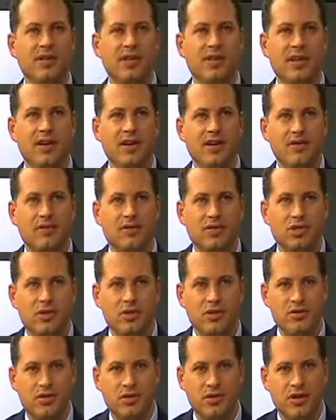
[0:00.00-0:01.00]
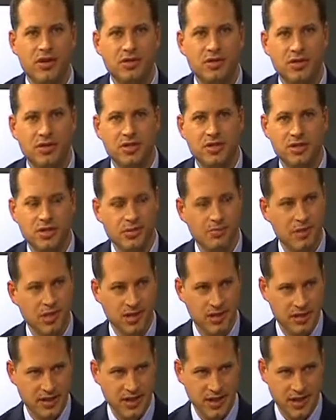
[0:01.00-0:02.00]
you know, tooth loss is
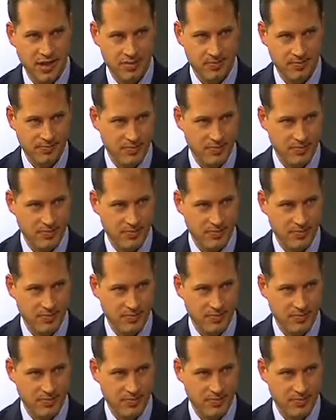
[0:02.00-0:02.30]
debilitating.